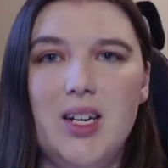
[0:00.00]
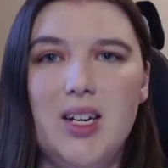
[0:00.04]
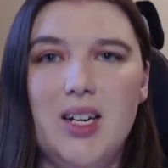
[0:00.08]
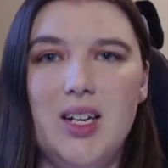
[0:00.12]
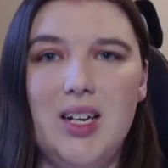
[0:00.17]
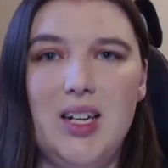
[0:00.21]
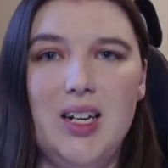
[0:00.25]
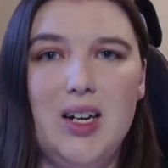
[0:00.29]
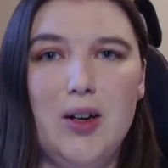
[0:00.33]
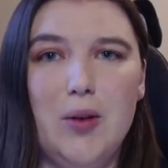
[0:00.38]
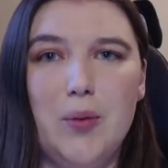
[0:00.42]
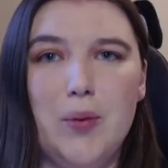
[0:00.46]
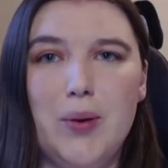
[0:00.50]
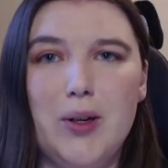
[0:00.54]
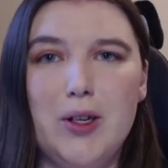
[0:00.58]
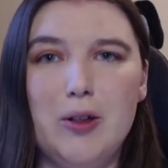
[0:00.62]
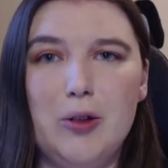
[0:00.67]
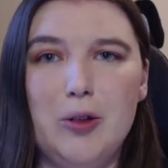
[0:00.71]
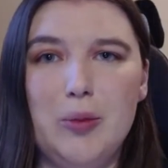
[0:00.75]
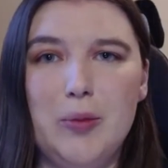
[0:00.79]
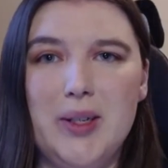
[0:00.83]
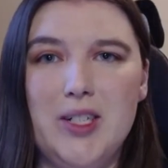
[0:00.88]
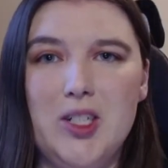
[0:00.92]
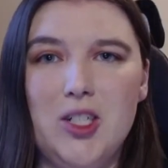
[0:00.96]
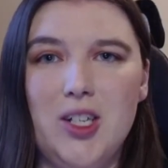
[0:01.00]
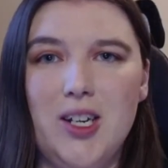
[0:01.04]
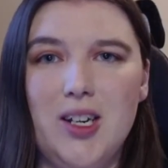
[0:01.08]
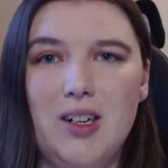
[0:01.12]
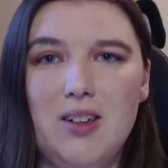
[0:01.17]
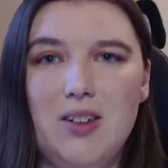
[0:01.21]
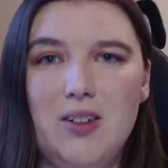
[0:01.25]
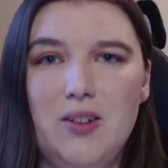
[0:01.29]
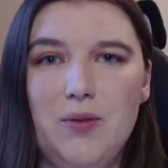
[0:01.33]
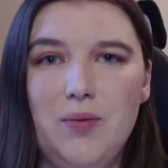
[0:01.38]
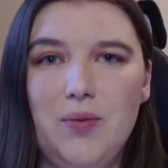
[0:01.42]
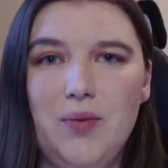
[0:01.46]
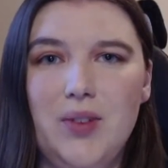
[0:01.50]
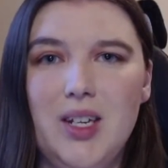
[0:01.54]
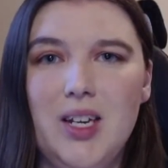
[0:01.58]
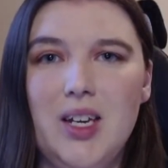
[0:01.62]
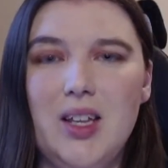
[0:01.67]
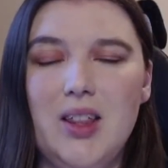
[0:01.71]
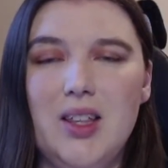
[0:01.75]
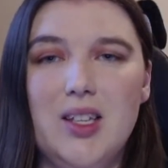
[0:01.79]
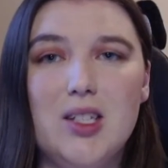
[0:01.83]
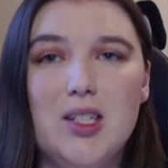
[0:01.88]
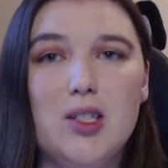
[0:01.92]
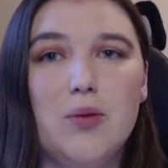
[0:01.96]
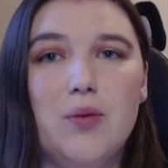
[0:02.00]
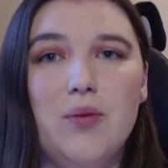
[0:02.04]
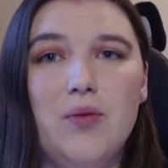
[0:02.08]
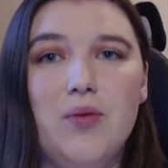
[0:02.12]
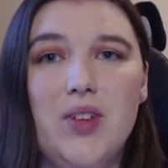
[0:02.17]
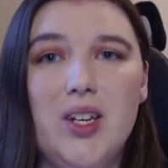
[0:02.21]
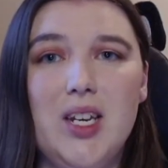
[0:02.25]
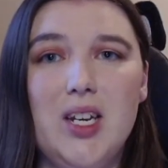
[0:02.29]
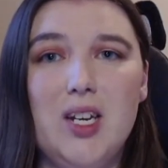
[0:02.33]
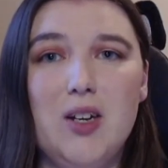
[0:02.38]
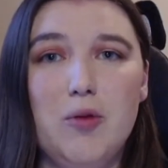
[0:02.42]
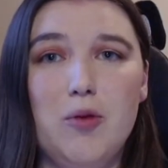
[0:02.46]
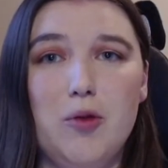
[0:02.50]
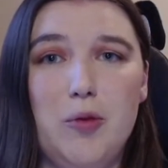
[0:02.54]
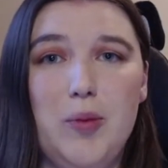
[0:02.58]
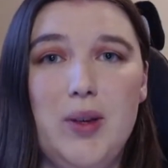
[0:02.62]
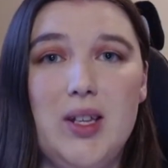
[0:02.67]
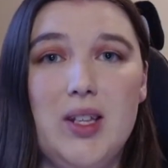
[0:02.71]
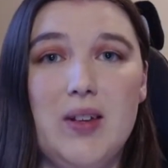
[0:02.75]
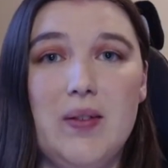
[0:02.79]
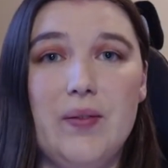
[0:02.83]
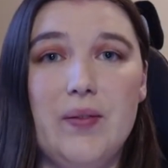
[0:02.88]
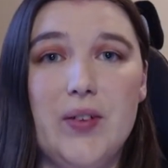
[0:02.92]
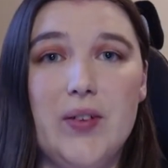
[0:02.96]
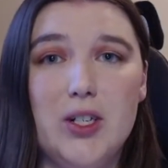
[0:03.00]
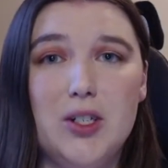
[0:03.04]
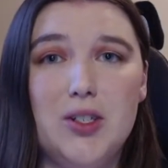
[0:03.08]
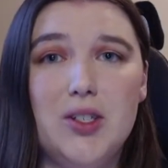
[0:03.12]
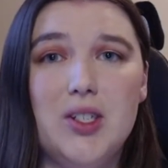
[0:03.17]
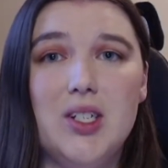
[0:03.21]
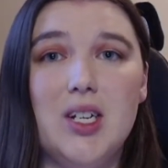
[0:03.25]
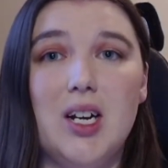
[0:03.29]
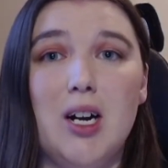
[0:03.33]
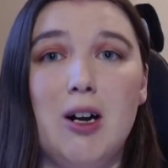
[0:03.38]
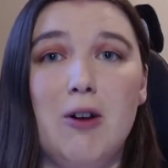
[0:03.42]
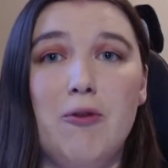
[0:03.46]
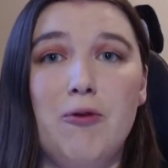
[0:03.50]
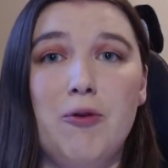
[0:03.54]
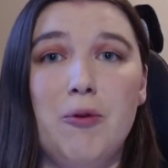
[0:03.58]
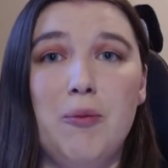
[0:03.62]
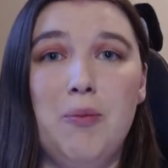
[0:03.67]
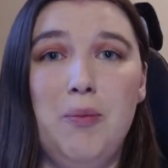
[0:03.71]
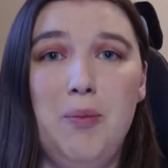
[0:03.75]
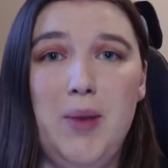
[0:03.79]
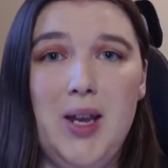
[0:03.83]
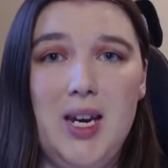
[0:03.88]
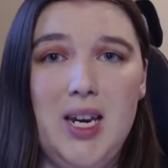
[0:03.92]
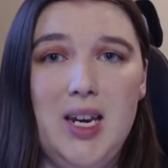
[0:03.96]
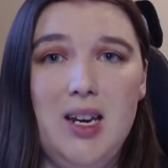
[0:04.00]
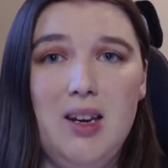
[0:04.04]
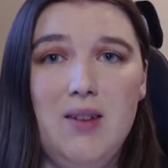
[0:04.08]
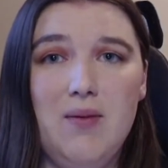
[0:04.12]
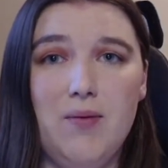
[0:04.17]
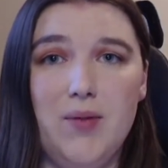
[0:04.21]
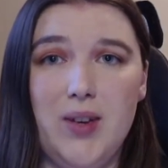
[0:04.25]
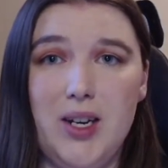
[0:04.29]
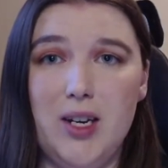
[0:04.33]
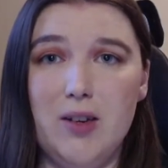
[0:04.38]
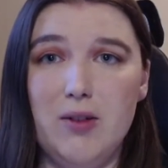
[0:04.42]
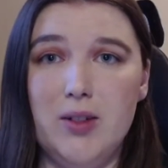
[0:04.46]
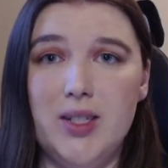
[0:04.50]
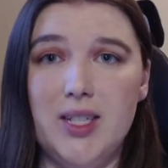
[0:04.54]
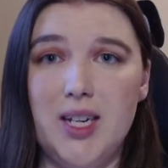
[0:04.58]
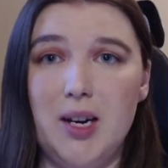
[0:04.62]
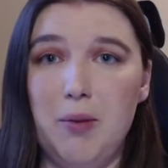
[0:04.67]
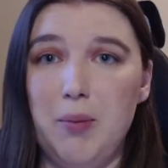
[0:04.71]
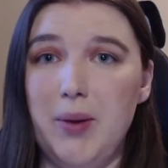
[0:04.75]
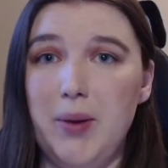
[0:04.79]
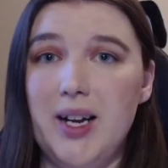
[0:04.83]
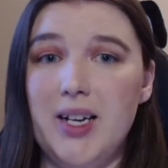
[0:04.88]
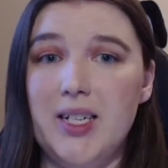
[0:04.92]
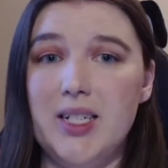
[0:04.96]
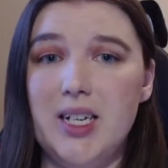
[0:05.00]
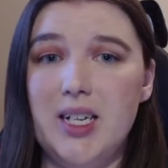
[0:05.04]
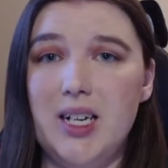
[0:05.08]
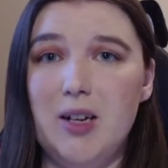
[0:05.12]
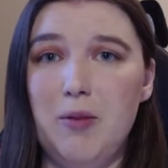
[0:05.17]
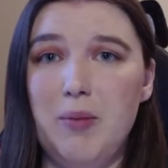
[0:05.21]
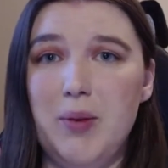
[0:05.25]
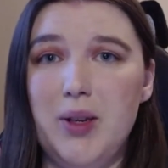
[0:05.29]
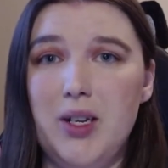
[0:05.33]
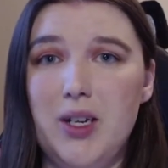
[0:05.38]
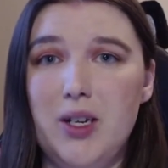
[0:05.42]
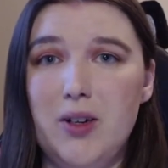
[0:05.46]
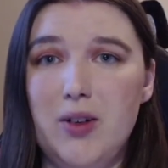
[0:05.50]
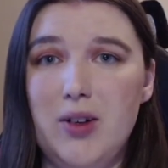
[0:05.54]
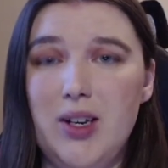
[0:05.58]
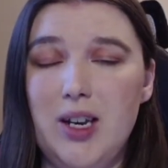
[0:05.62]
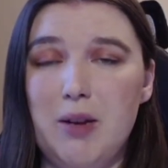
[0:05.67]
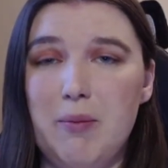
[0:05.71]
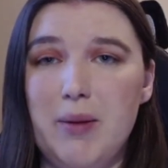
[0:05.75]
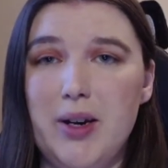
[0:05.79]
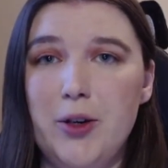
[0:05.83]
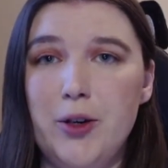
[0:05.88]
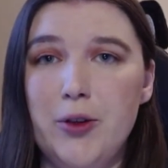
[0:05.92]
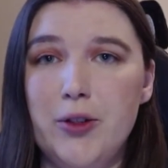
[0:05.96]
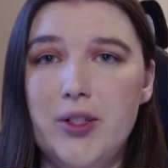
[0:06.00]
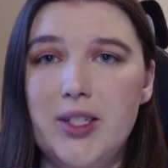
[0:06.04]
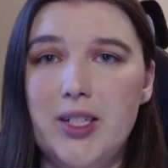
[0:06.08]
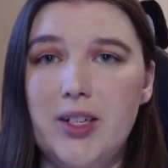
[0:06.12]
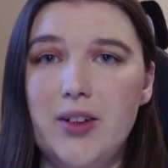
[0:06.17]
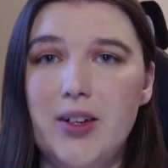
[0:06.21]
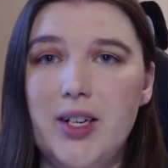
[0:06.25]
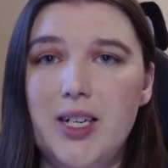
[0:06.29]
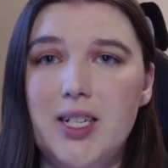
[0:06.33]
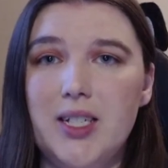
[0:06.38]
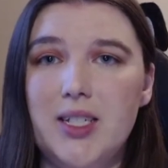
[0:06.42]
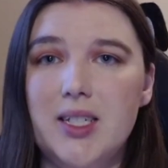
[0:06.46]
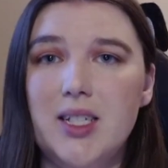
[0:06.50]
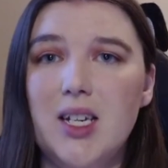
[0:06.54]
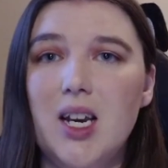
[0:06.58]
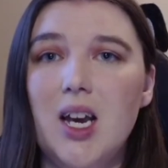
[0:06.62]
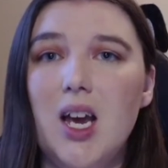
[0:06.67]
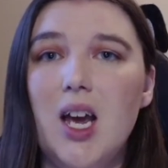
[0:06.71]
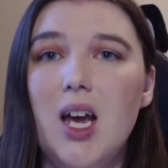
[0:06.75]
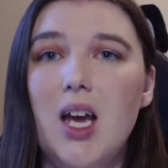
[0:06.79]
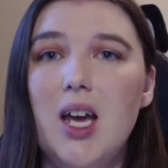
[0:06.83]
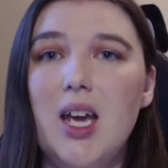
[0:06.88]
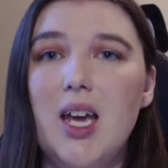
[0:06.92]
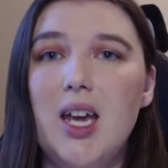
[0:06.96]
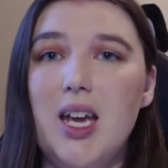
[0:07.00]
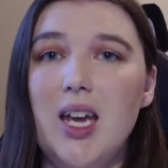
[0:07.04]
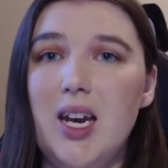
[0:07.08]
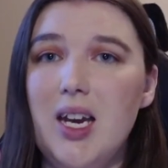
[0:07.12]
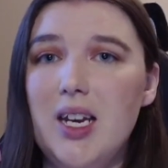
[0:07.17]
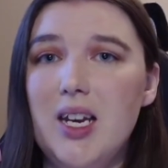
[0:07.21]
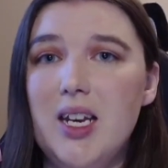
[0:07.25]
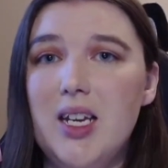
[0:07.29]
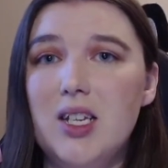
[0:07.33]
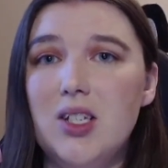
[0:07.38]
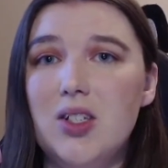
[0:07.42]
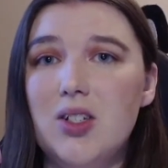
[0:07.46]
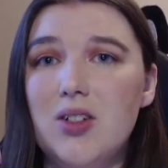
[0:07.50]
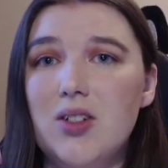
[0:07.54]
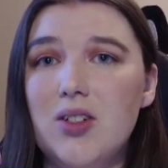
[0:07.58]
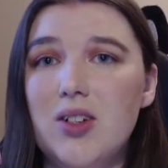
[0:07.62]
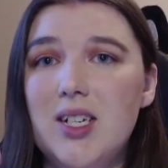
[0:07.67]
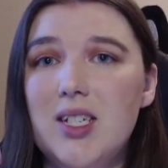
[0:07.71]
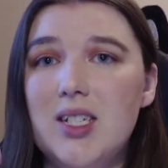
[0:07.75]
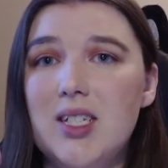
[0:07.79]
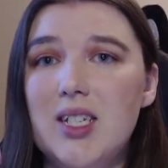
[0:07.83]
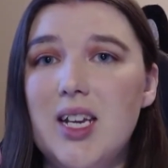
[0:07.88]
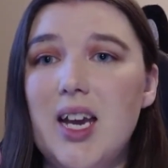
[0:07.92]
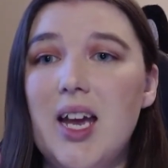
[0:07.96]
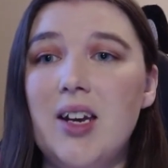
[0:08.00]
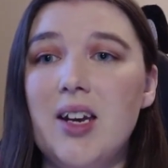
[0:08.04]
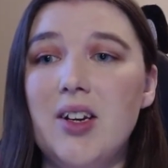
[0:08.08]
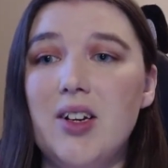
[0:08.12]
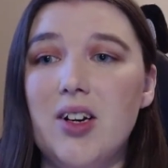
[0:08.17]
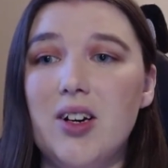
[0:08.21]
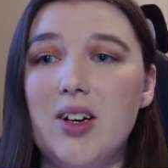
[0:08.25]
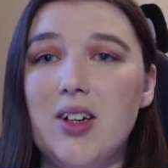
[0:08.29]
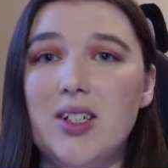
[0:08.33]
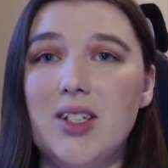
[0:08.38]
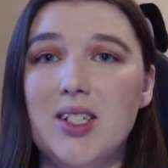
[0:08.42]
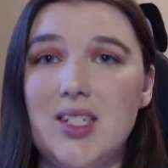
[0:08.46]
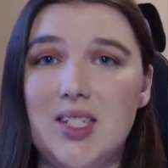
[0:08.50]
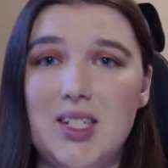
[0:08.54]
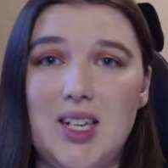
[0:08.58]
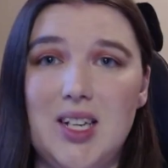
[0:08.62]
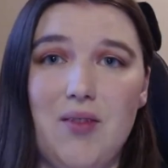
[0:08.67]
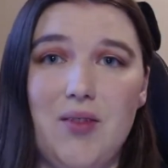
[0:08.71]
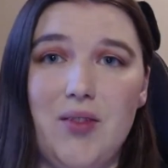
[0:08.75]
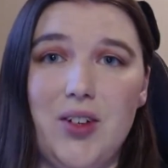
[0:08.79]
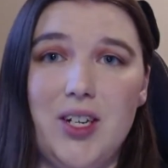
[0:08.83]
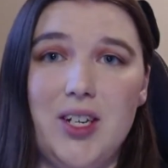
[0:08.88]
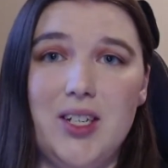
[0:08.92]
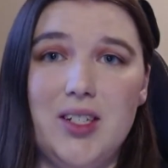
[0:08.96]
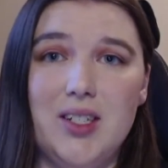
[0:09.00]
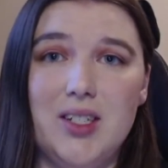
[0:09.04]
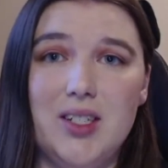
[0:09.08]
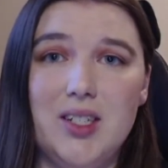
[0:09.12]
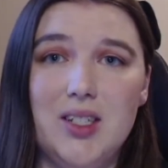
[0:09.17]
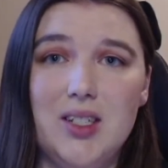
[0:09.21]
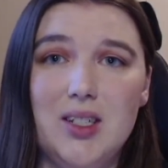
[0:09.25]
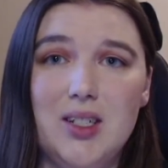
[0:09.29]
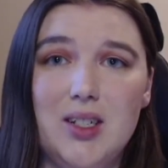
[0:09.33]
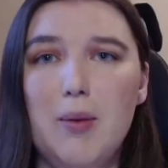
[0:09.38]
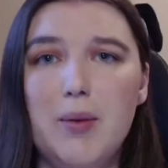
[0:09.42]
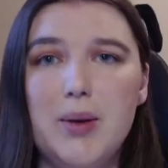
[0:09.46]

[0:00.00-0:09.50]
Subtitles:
Hello and welcome to my channel. This video will be the first of many videos that I plan to upload in my new series, Hidden Histories and Dark Discoveries.